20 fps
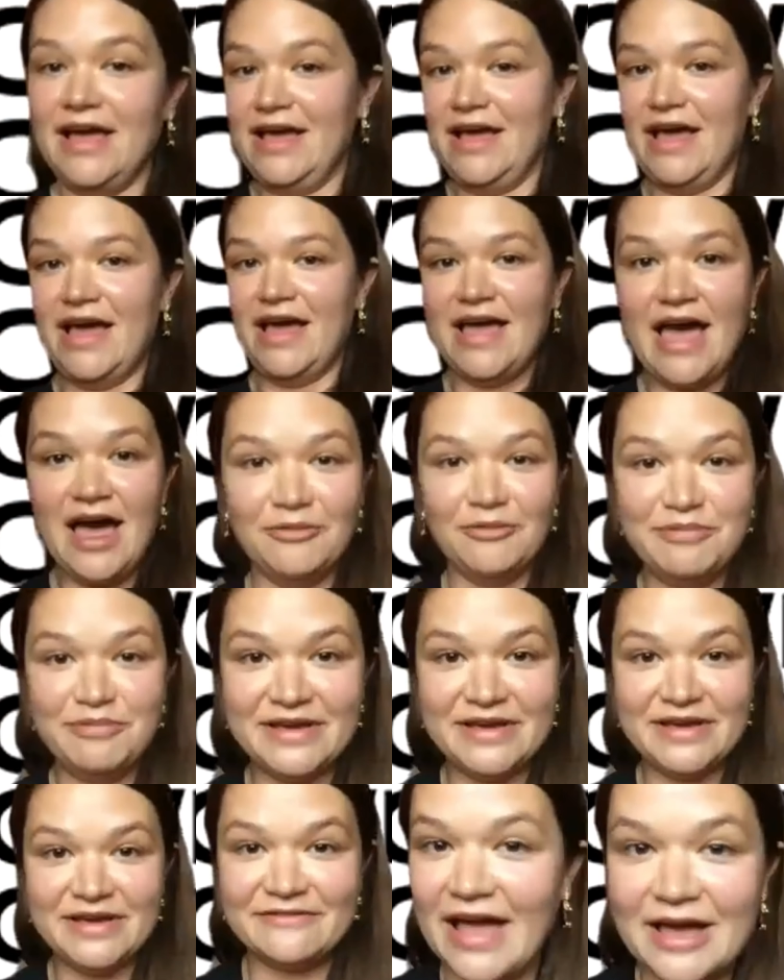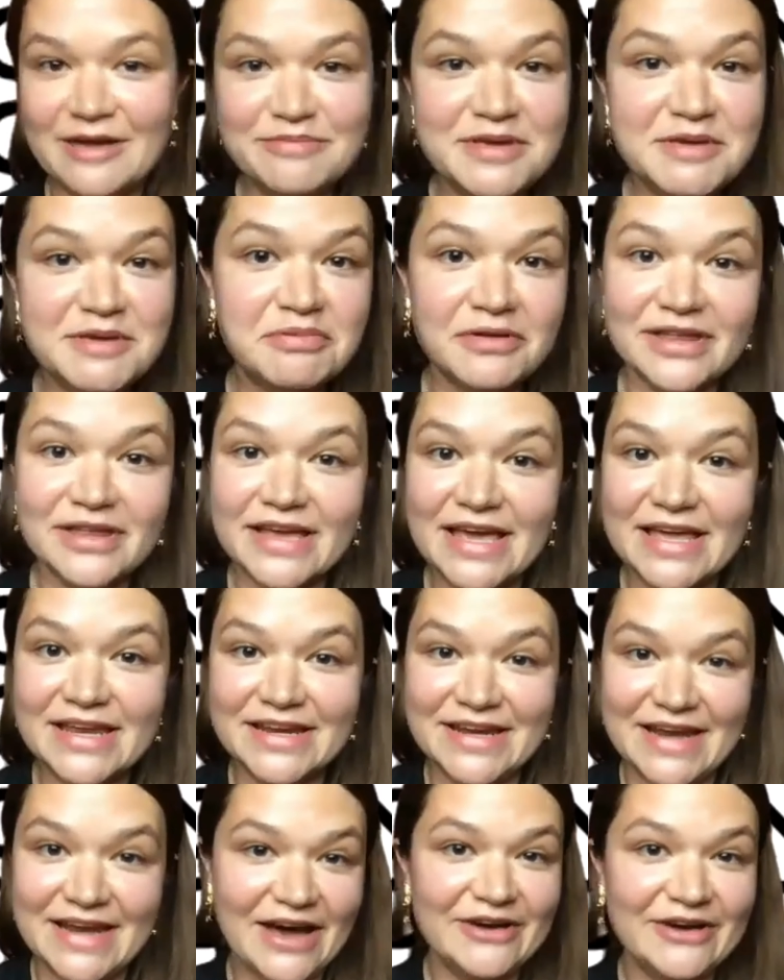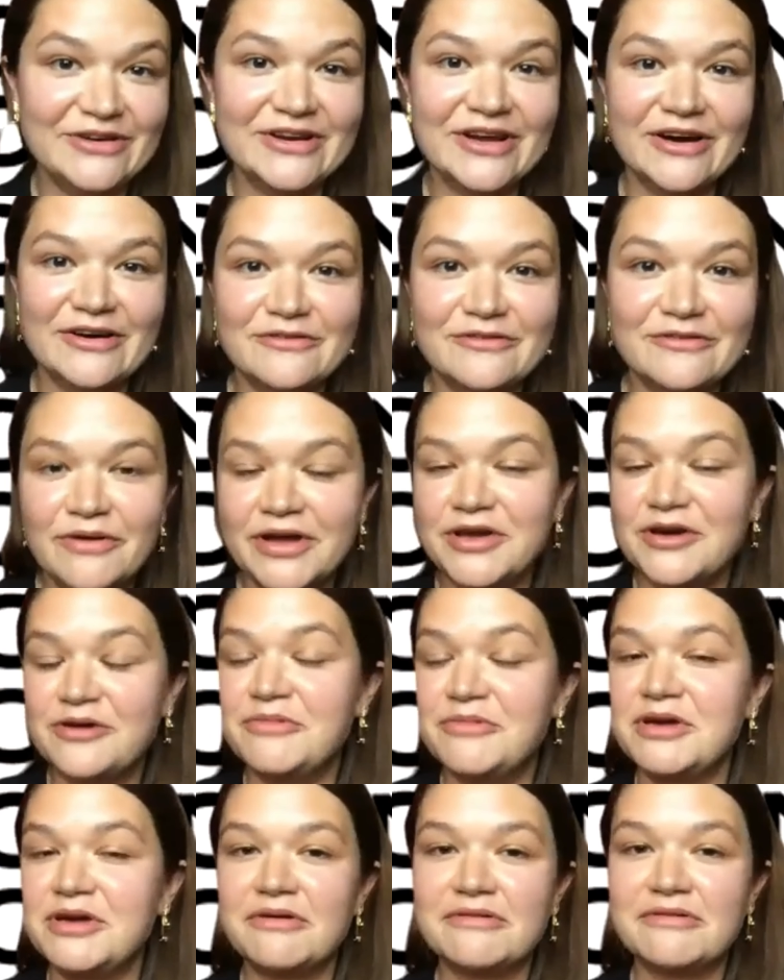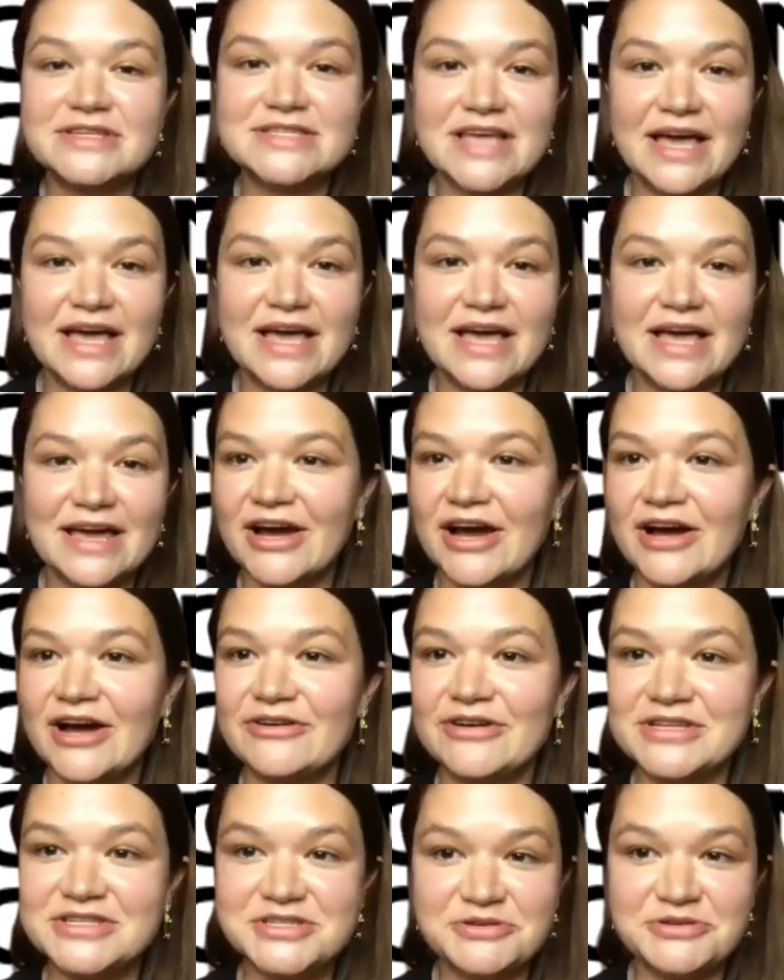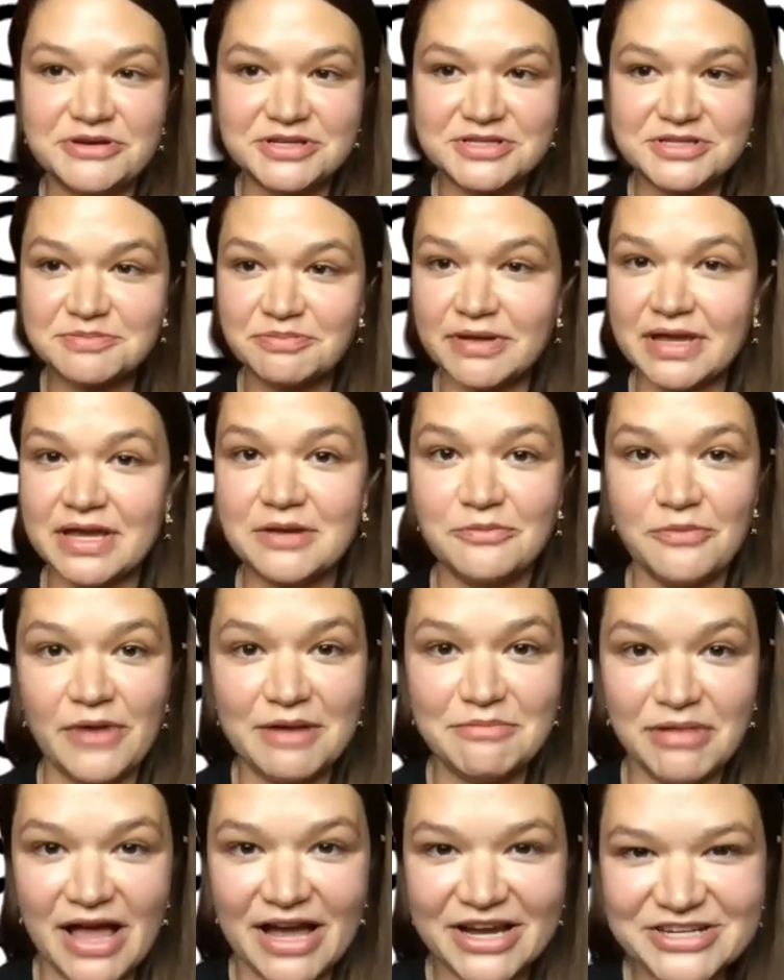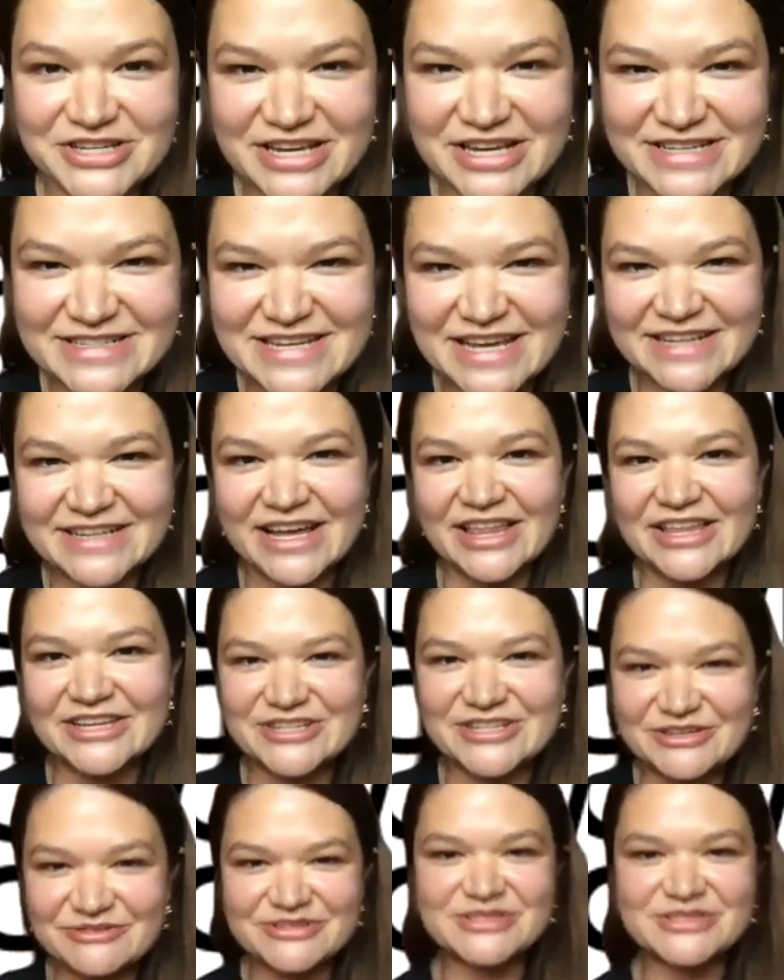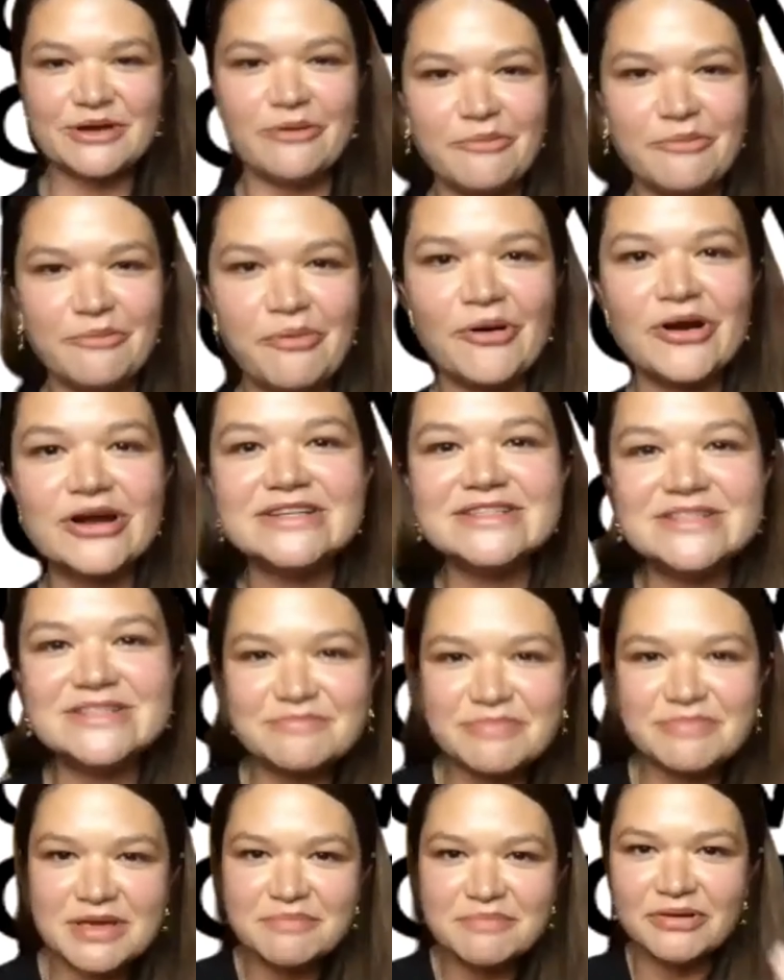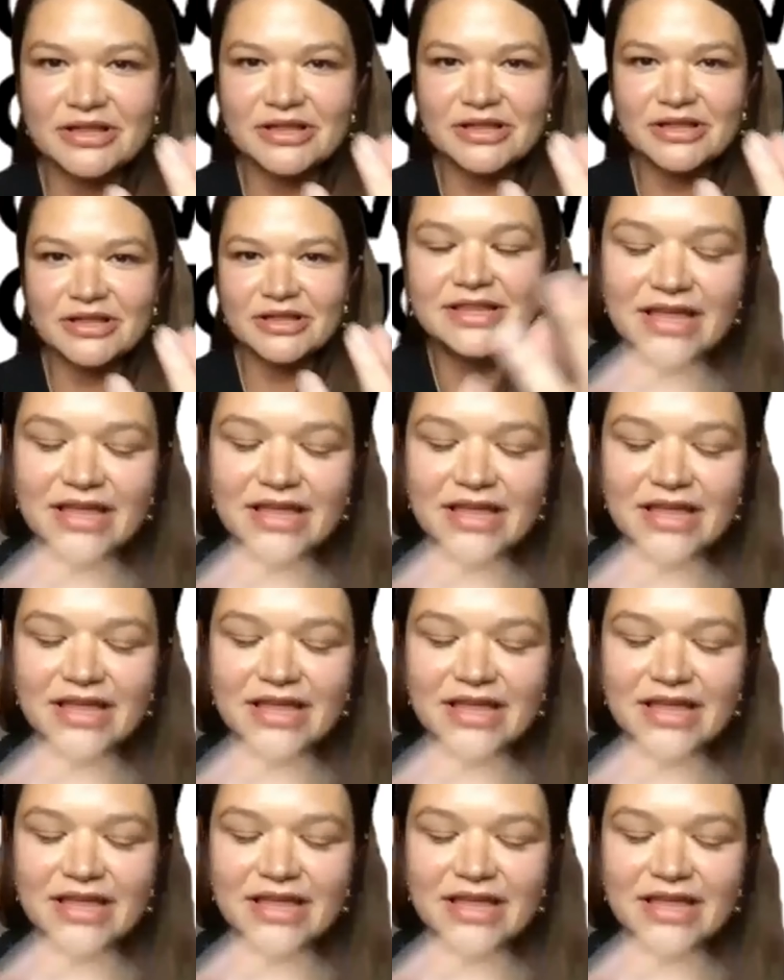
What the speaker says: helping fly people in and out of Wyoming, where we sat in Congress to explain why blockchain technology was so important to people.